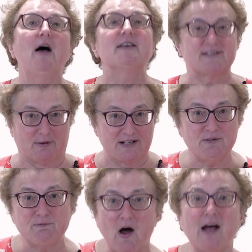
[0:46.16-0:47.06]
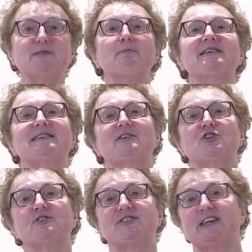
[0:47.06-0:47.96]
So I devise my
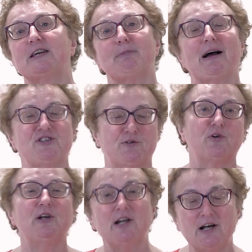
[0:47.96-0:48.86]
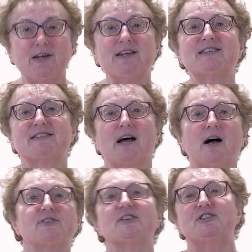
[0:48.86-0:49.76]
sessions, think about different learning
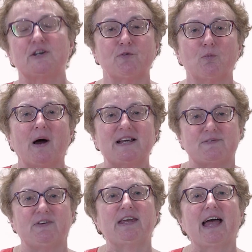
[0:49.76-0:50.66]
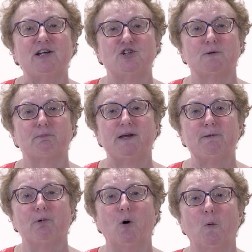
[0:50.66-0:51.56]
styles and different ways of engaging
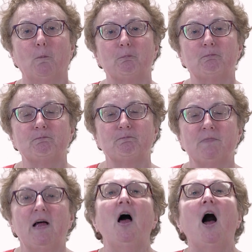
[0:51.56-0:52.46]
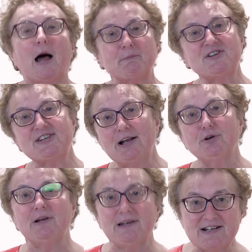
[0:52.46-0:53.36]
people. I'm going to tell
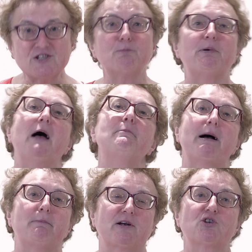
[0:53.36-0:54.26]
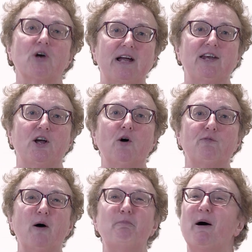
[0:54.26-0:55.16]
you a little bit about my training
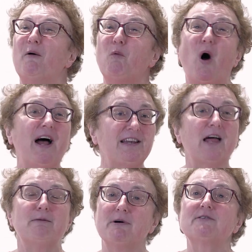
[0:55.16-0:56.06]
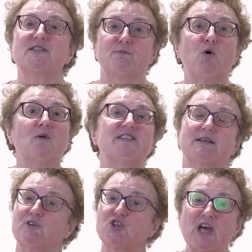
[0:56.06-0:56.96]
offer, but what I'd like most of all is to
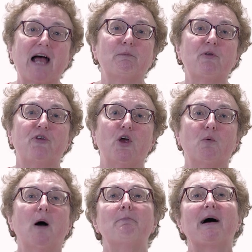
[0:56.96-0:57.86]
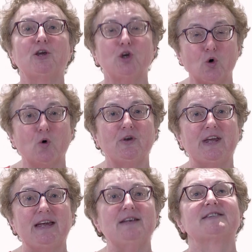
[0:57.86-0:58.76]
have a chat with you about your
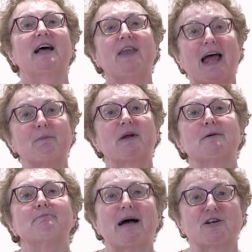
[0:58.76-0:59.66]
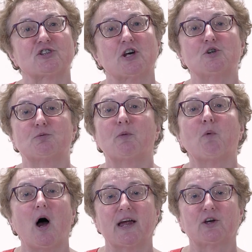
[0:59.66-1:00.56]
needs and how we can match those with
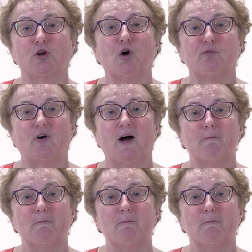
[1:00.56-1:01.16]
what I can offer.